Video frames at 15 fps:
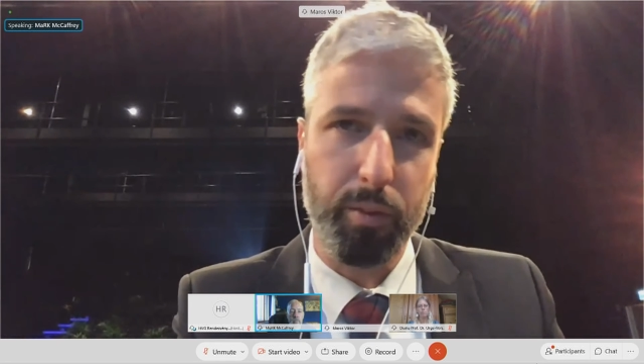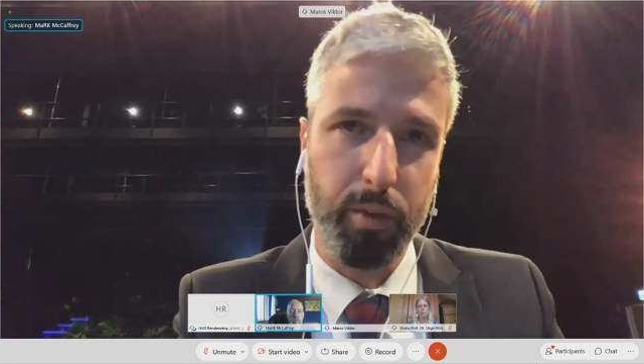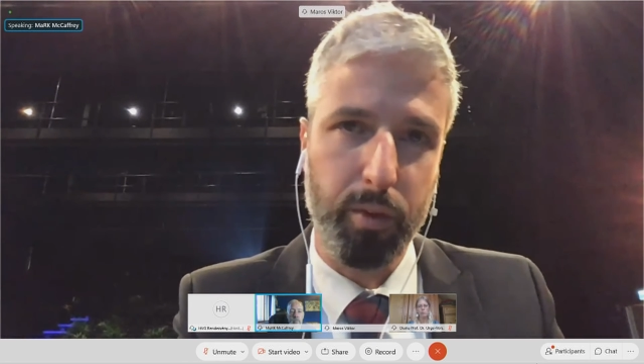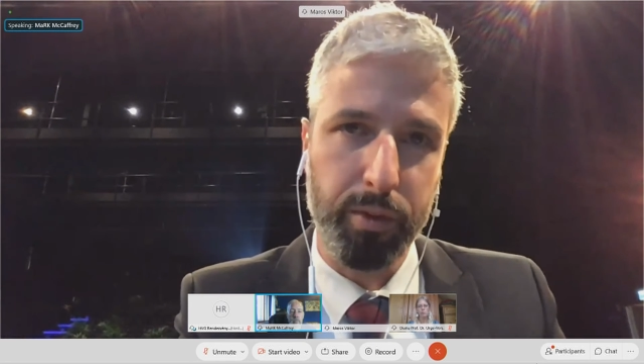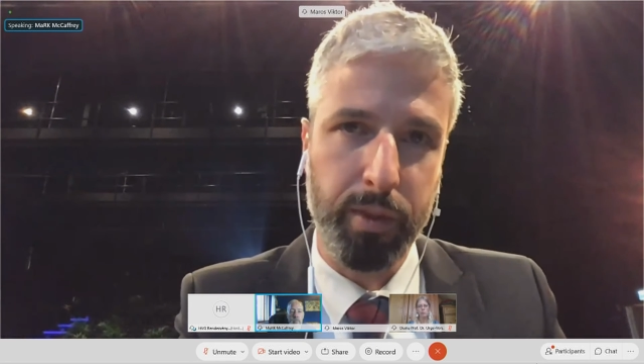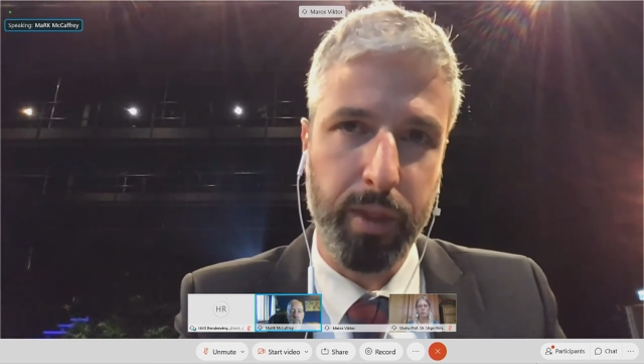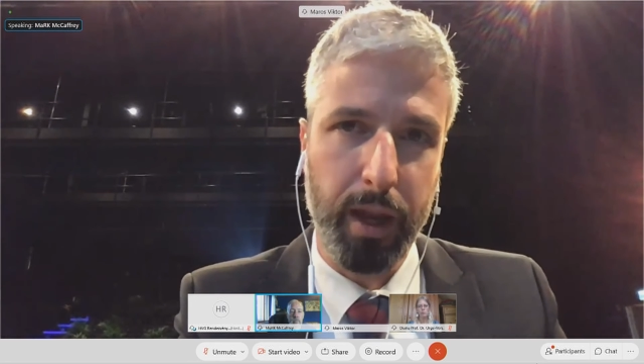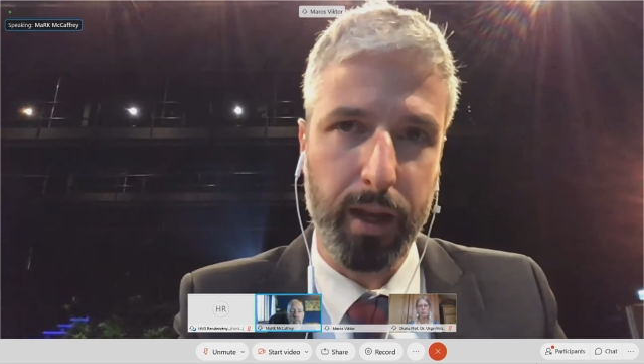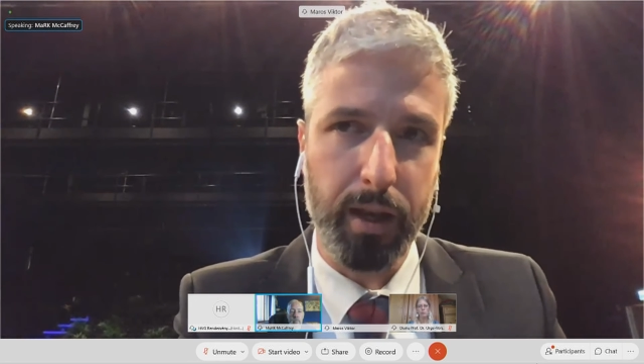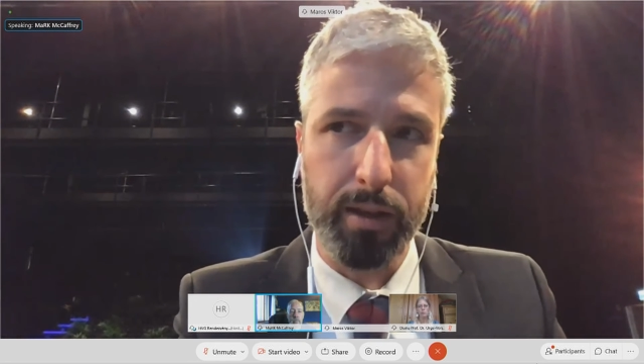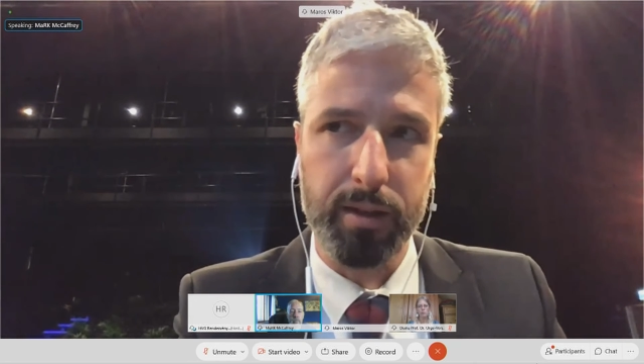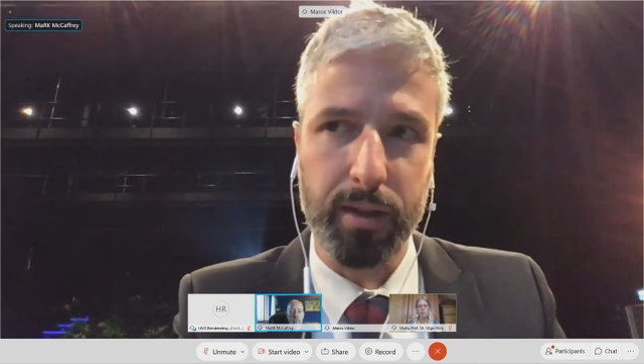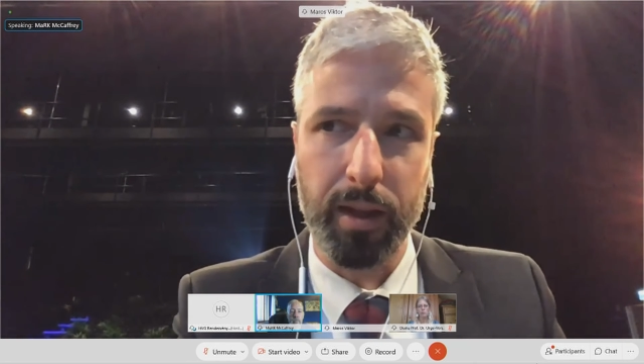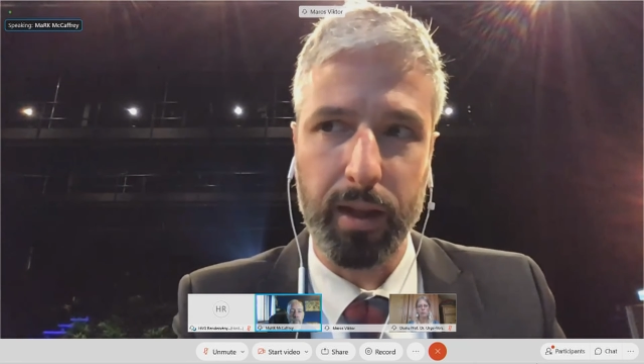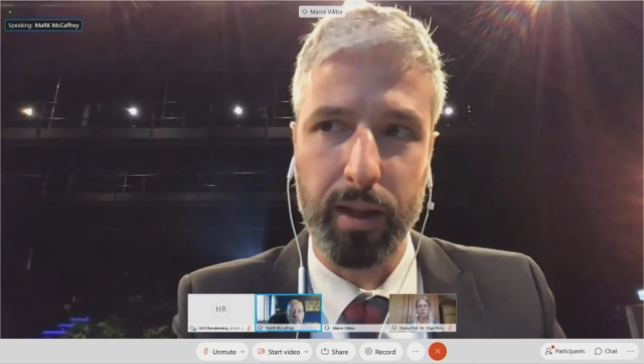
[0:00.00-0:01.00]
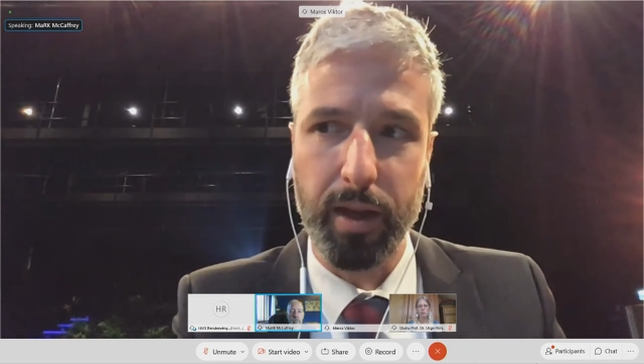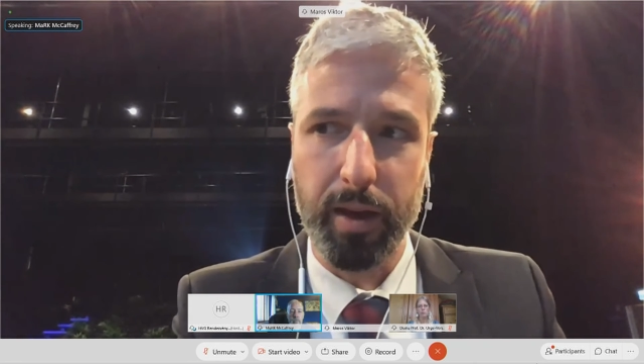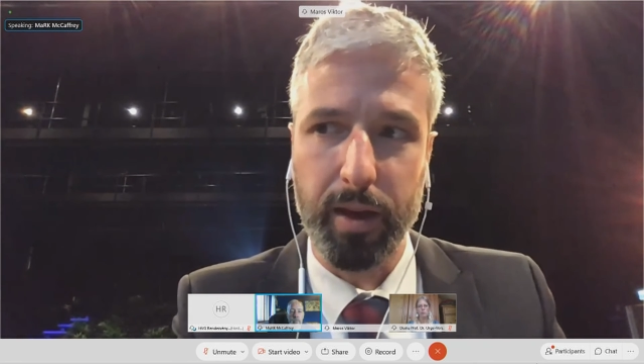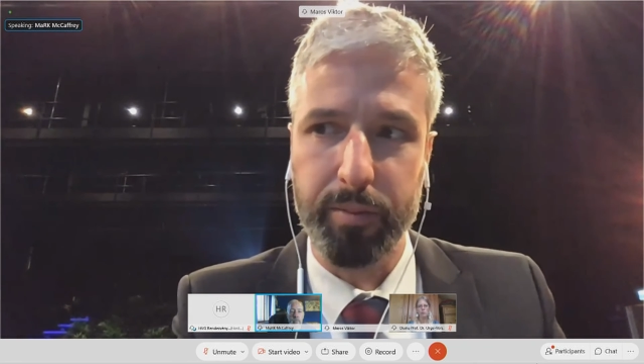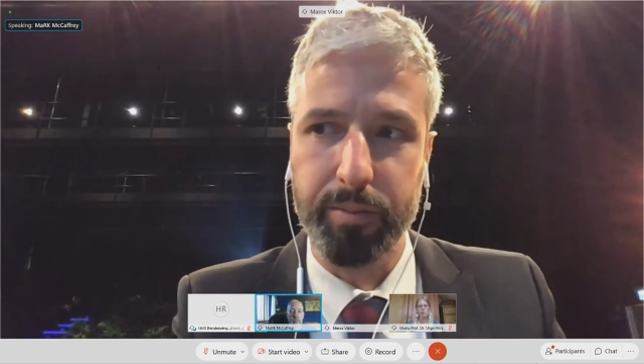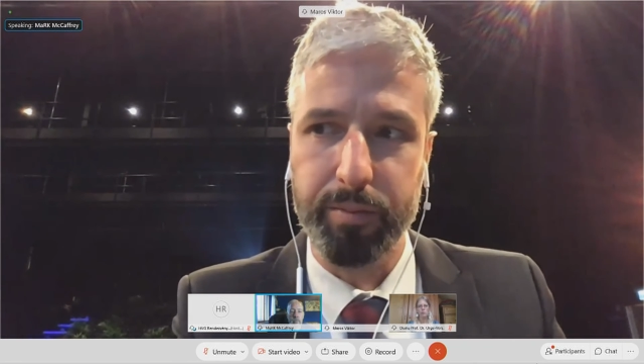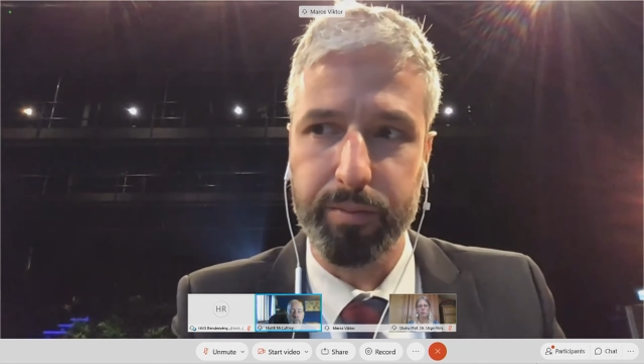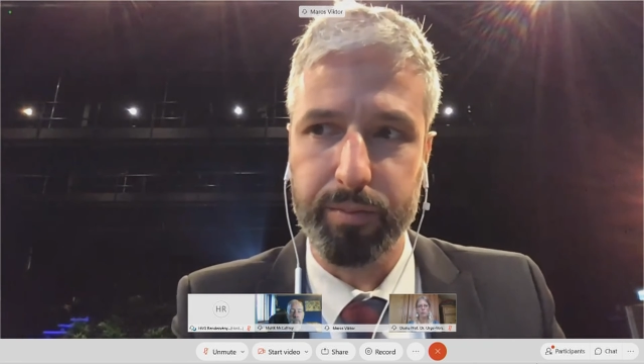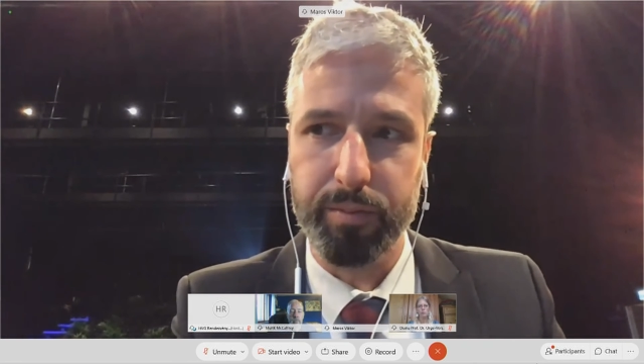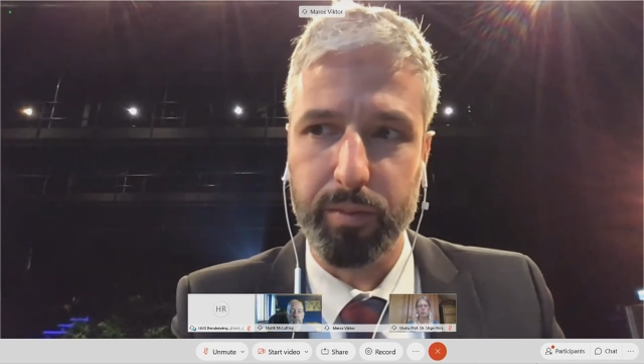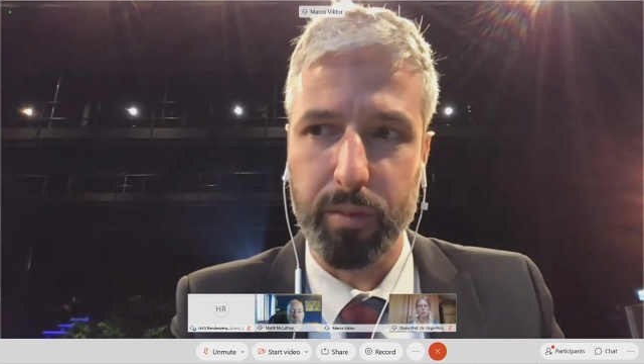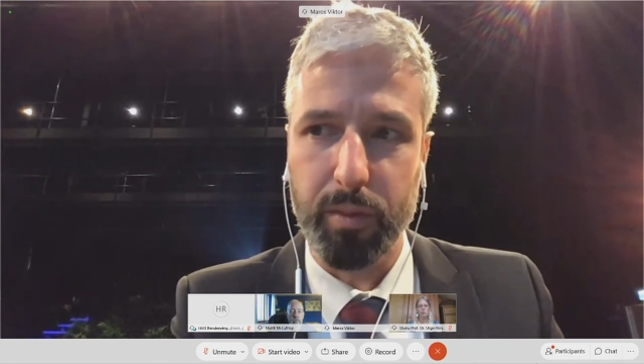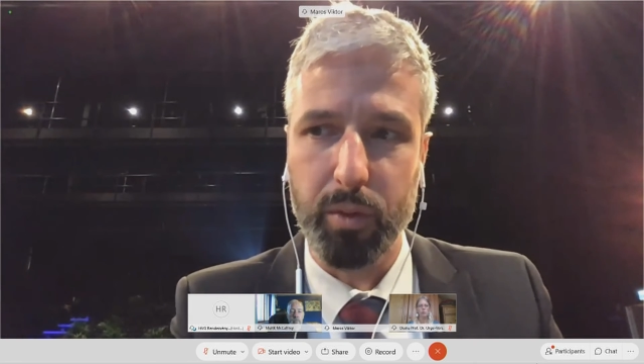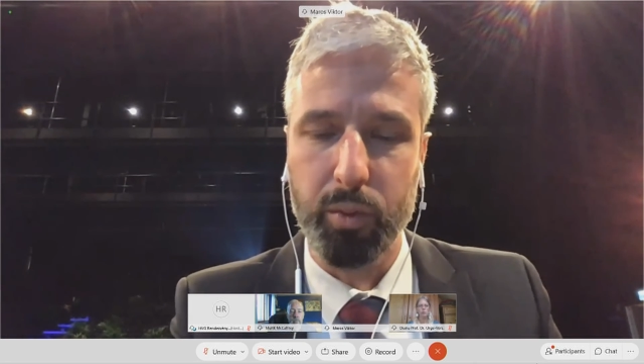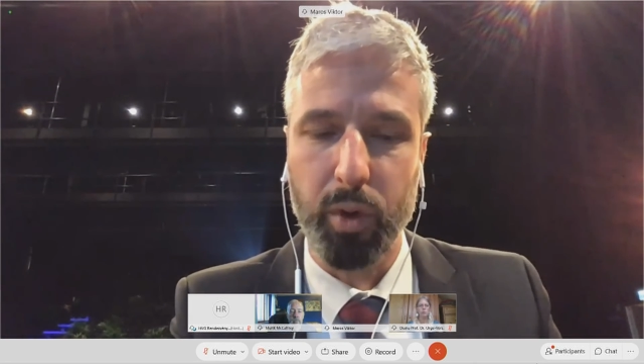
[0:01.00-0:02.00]
that the
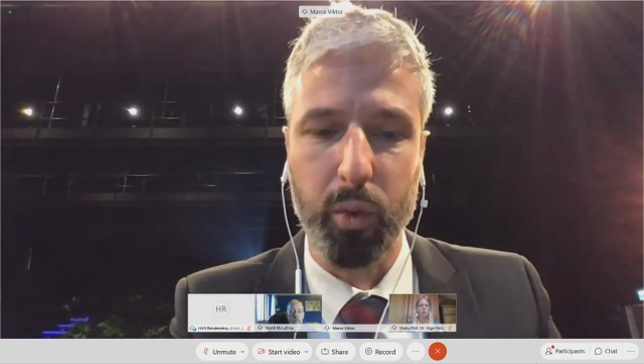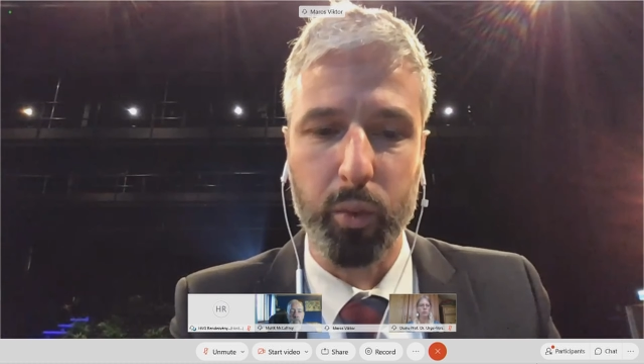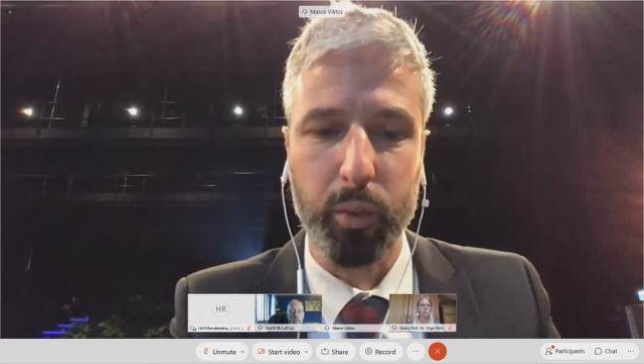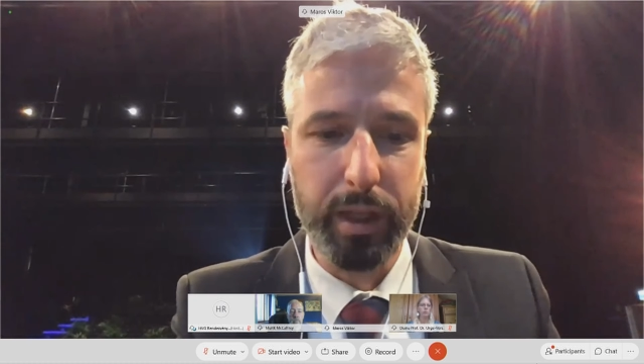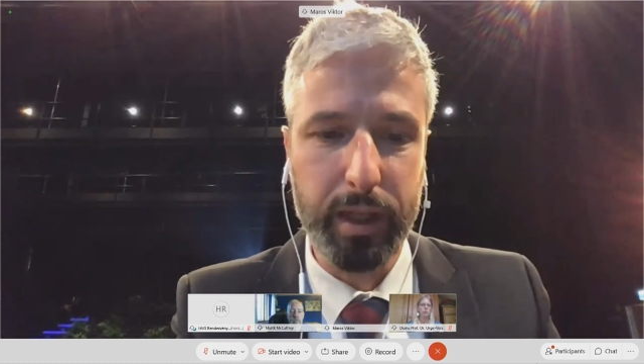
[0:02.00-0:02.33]
what we